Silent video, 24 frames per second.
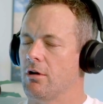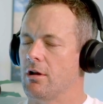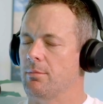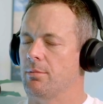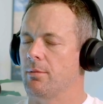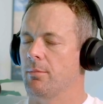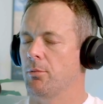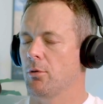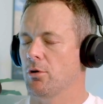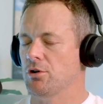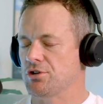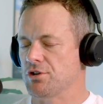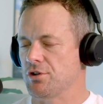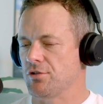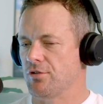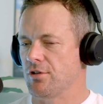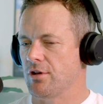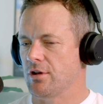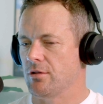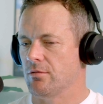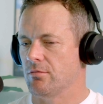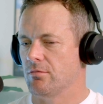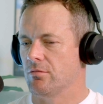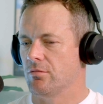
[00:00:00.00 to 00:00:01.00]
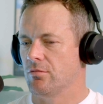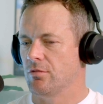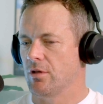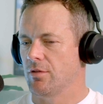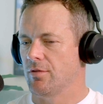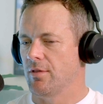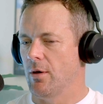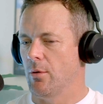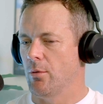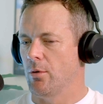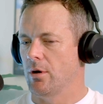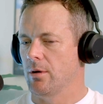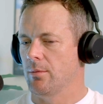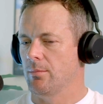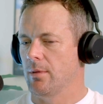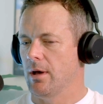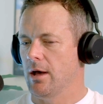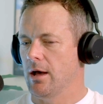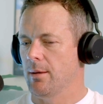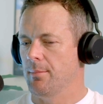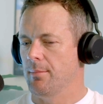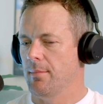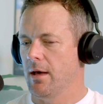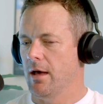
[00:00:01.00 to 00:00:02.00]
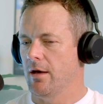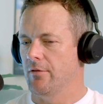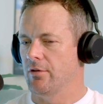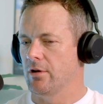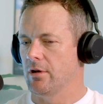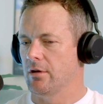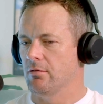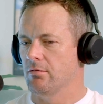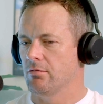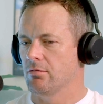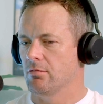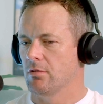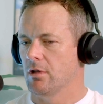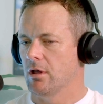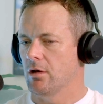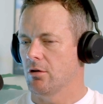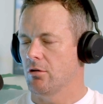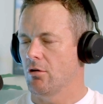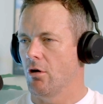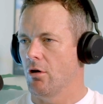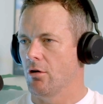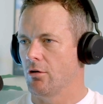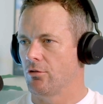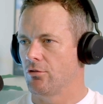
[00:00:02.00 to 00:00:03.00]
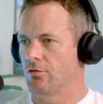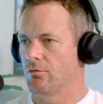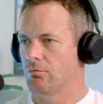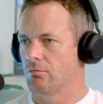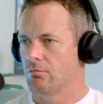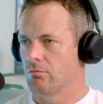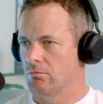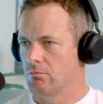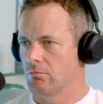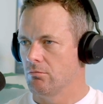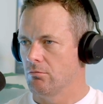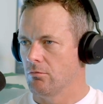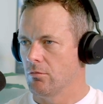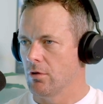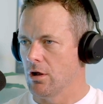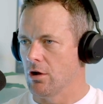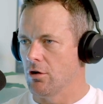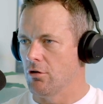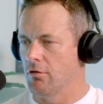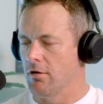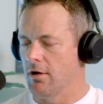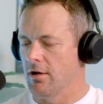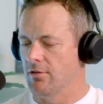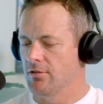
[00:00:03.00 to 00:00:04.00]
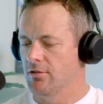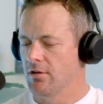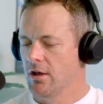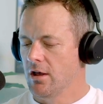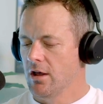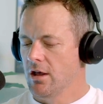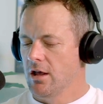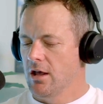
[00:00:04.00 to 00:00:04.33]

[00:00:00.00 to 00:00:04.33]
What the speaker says: proportion than they were having COGS increase